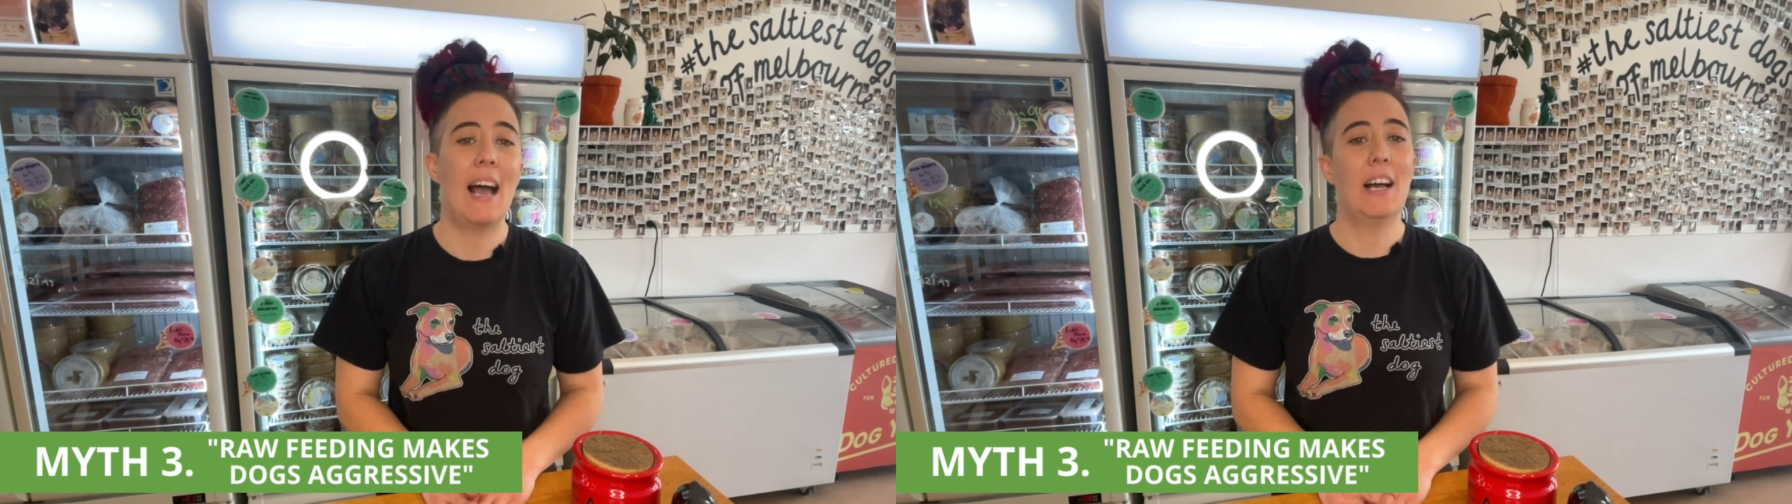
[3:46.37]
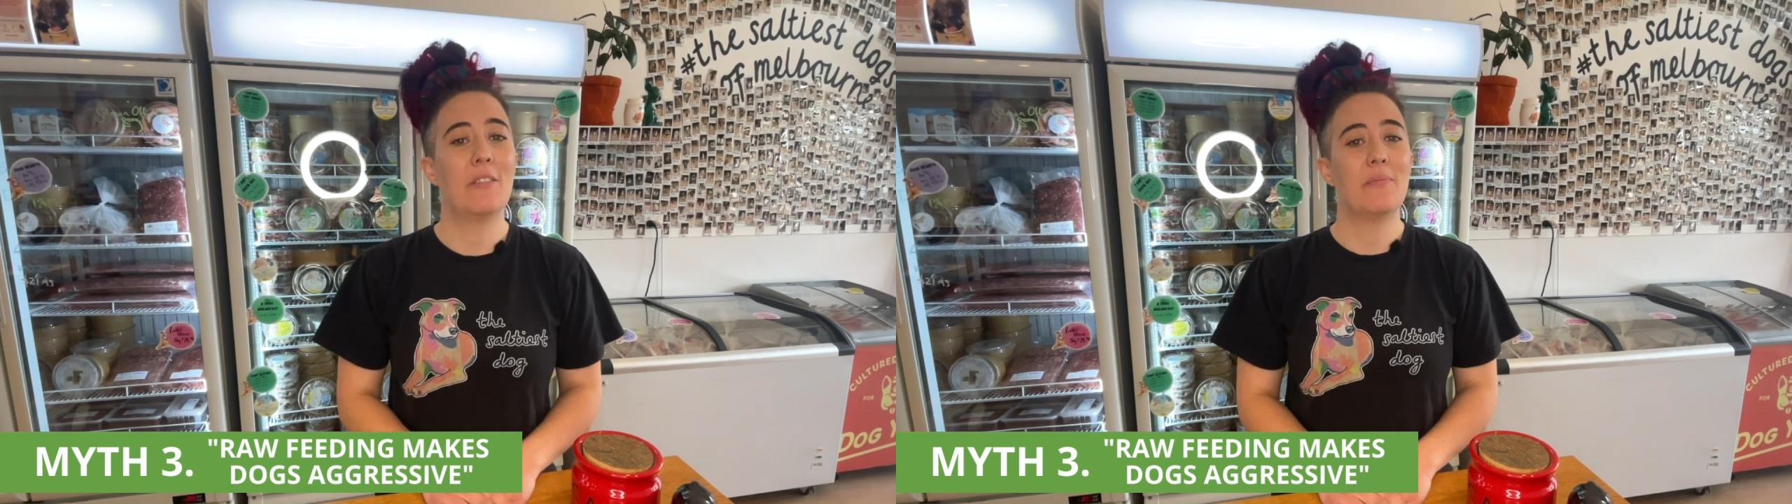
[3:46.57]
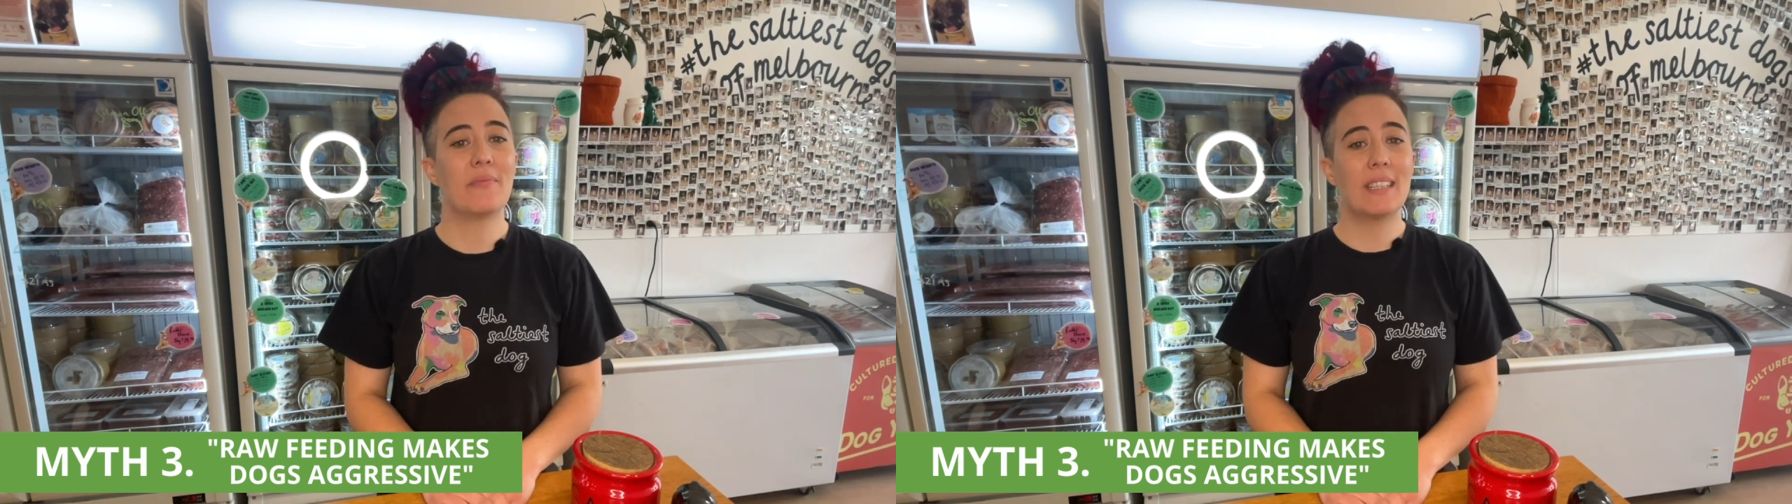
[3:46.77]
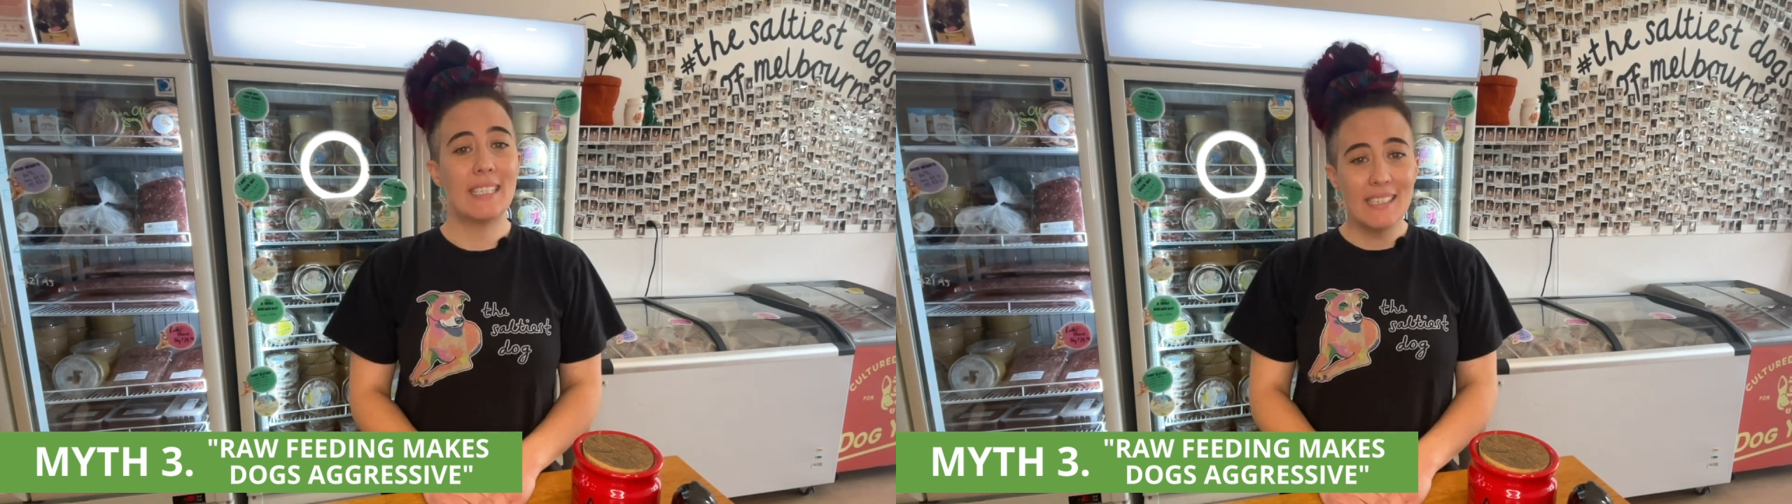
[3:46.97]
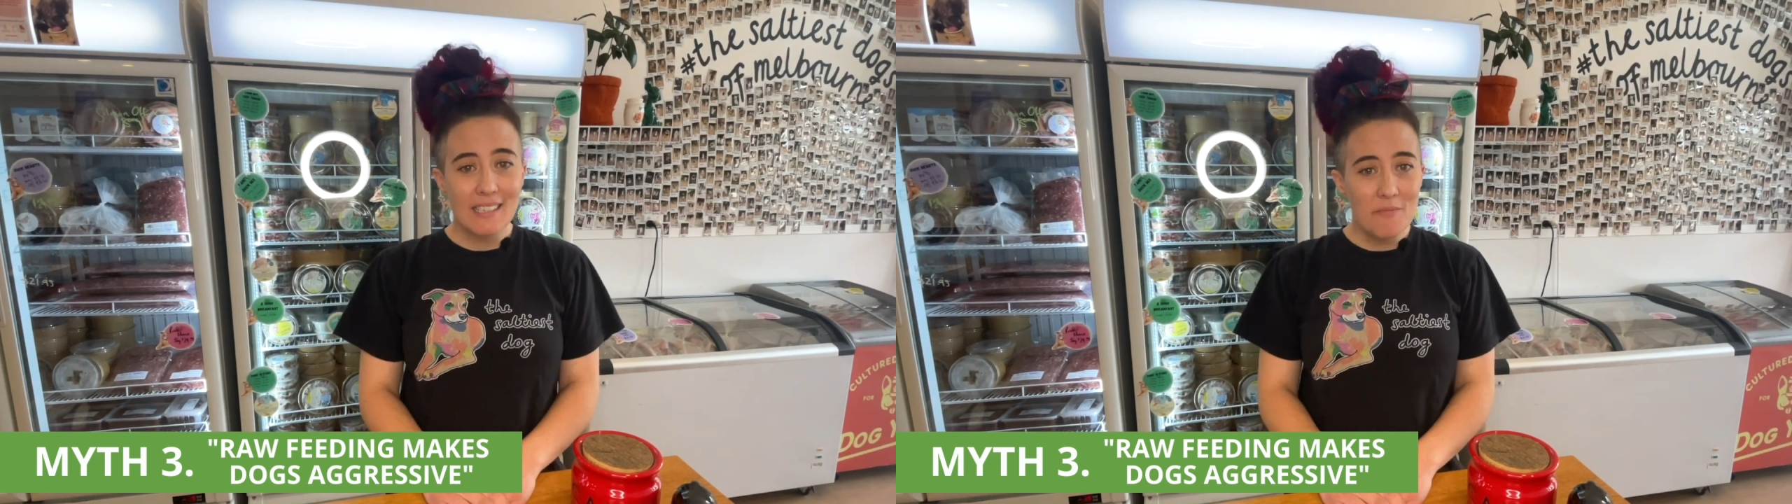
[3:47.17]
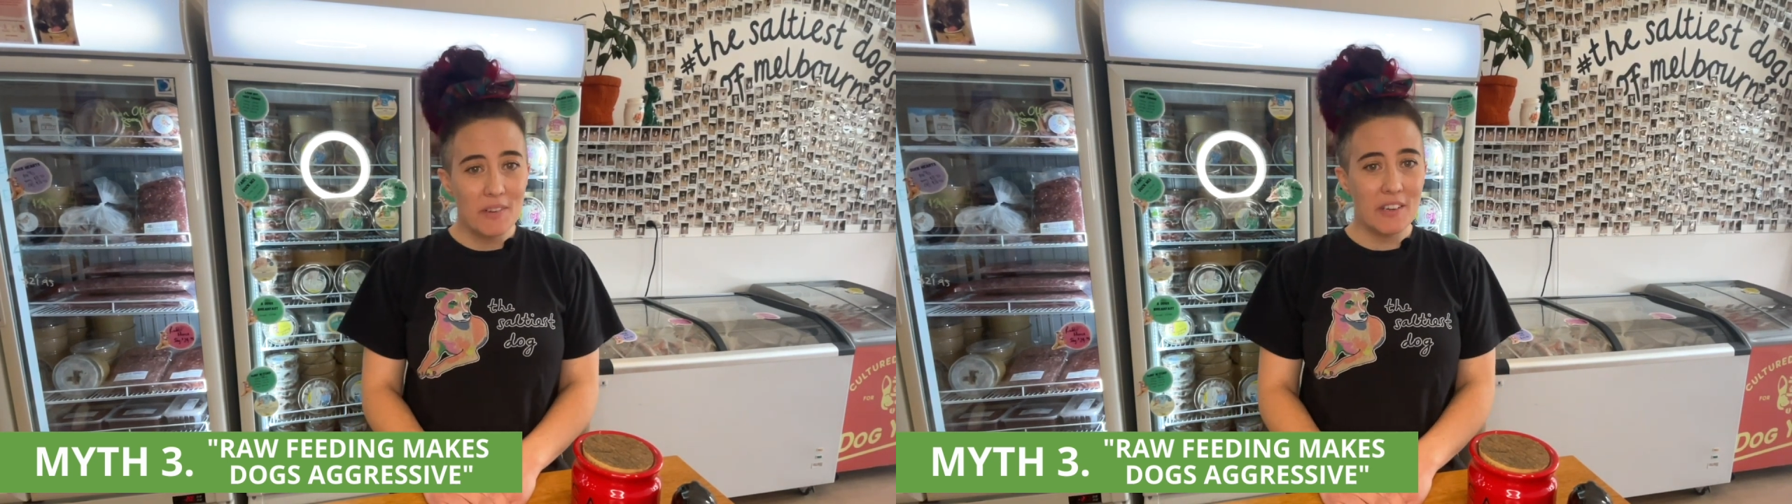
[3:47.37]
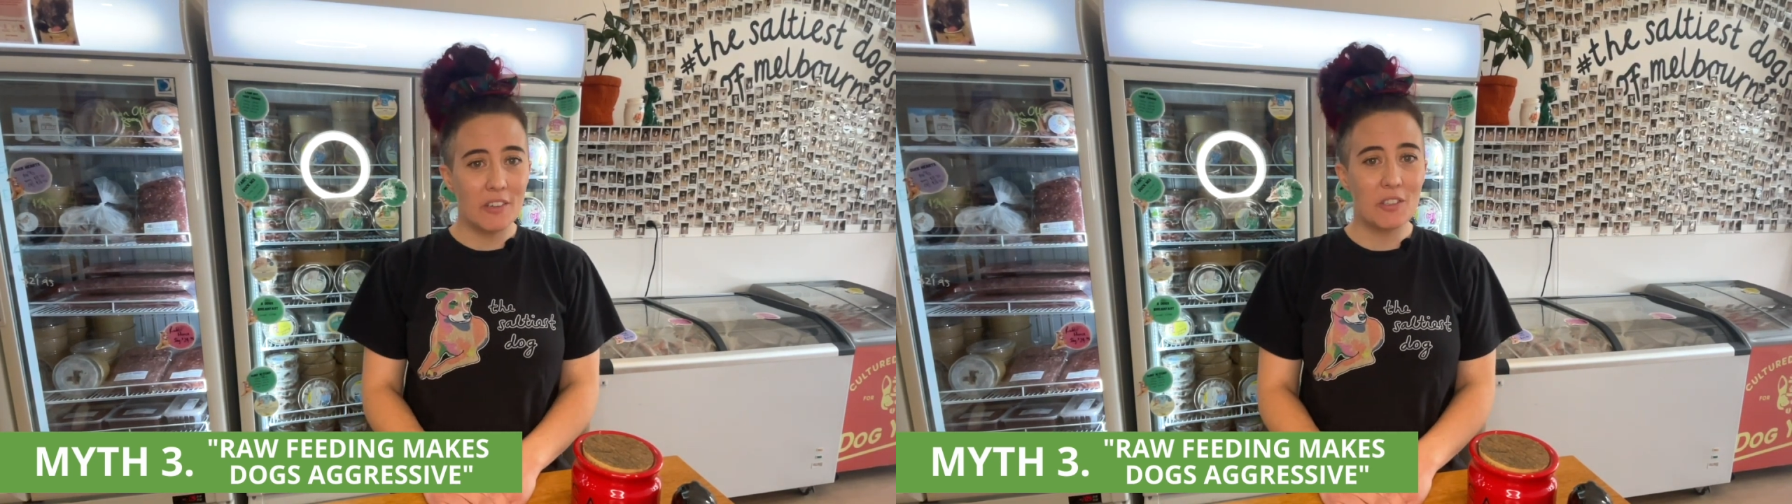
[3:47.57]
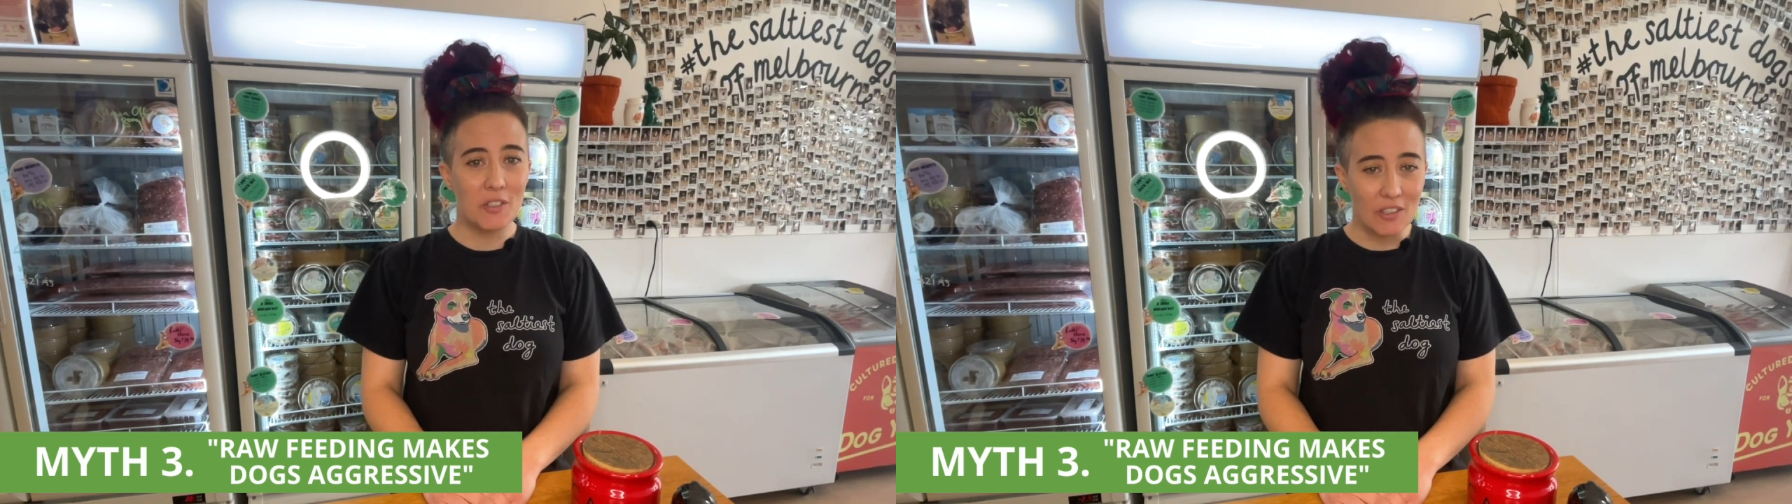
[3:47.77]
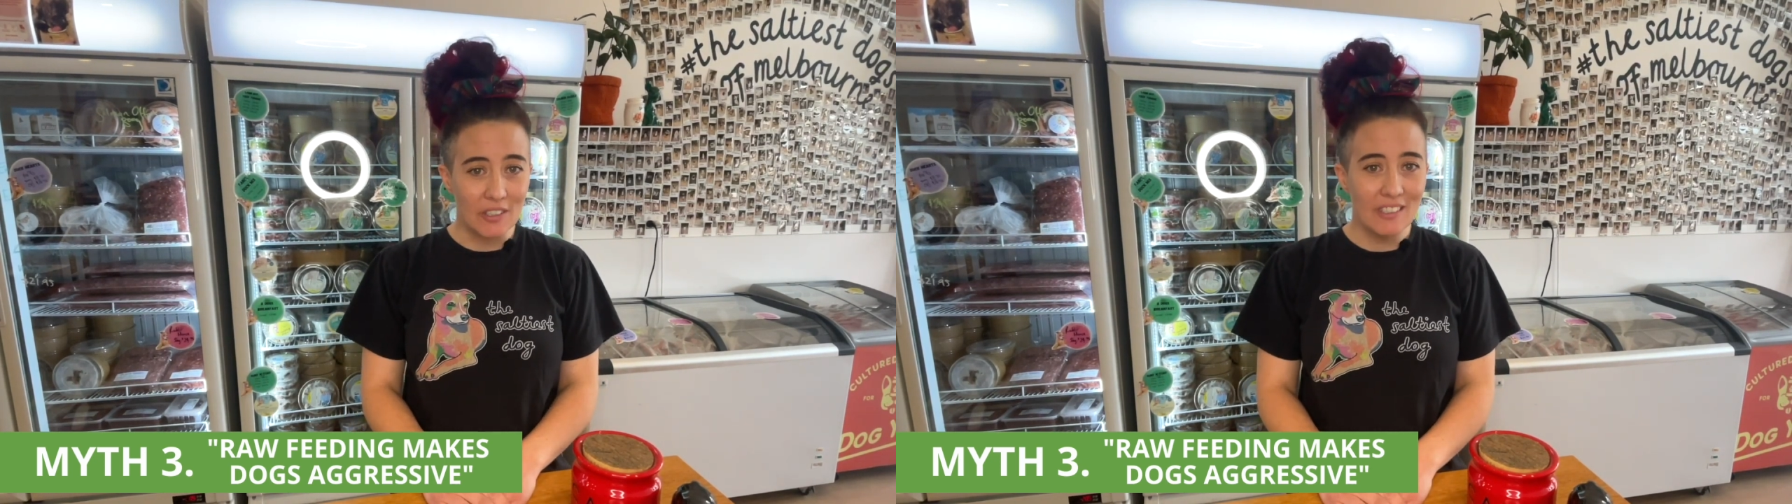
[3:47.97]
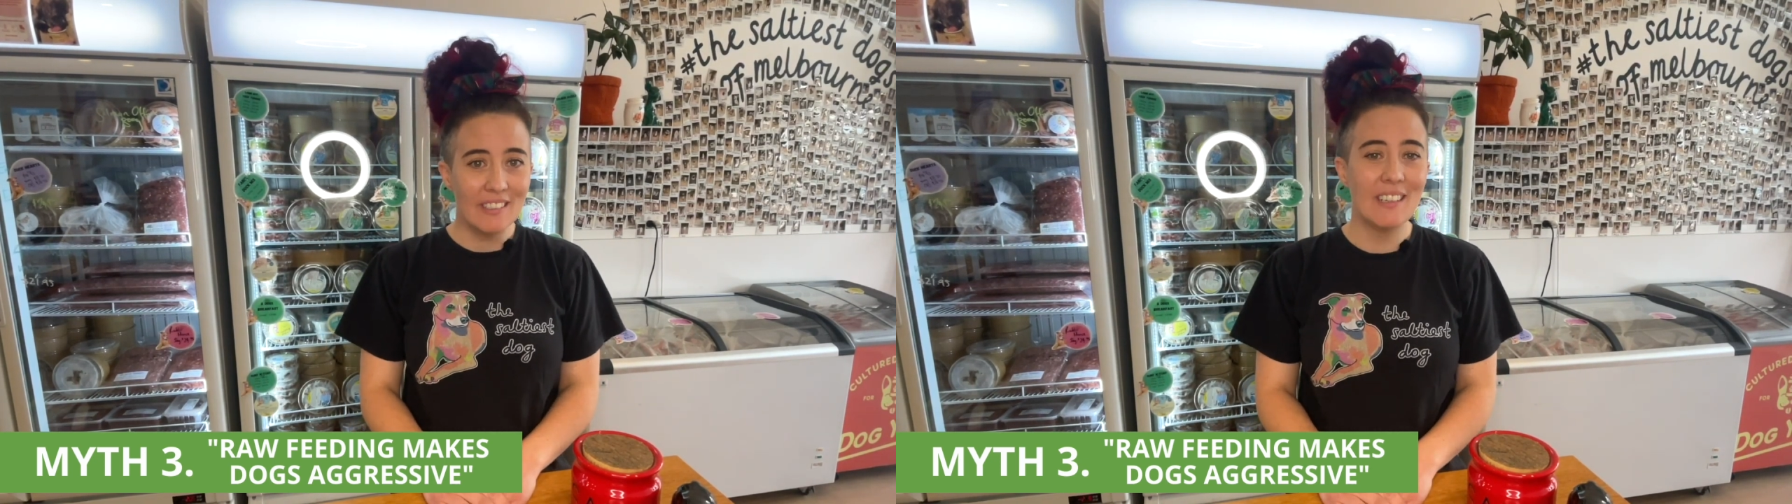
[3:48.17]
Um, this is simply not
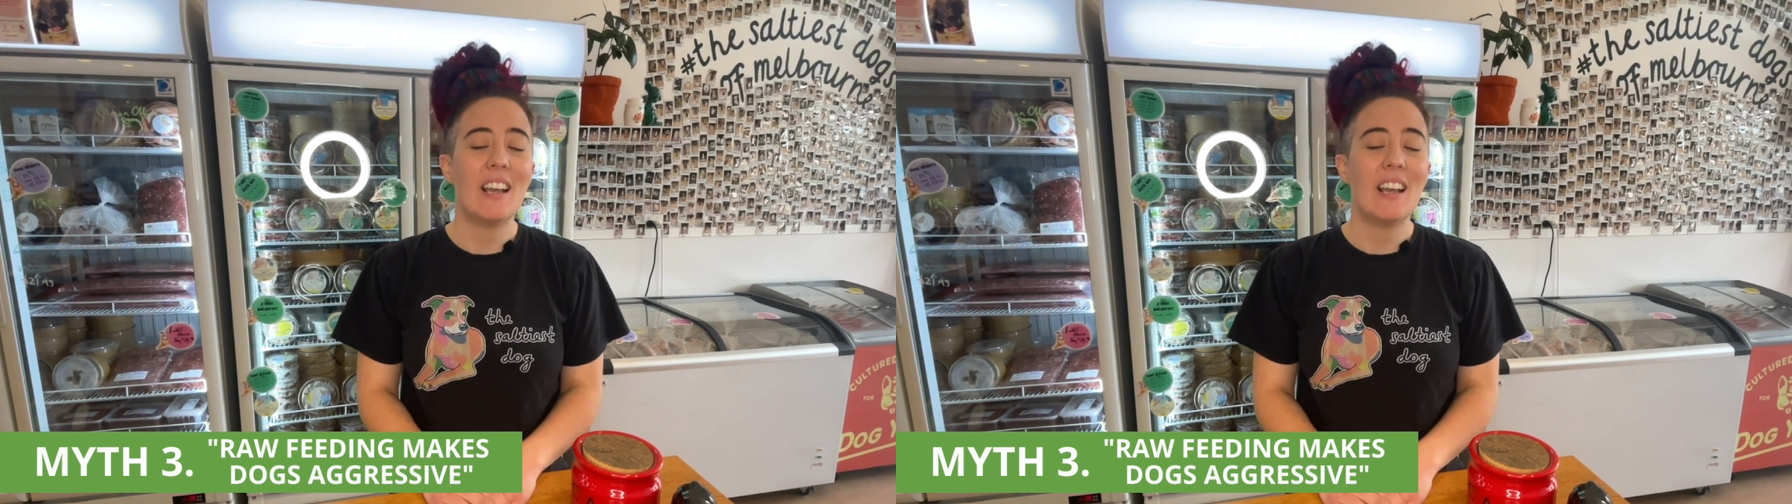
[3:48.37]
true.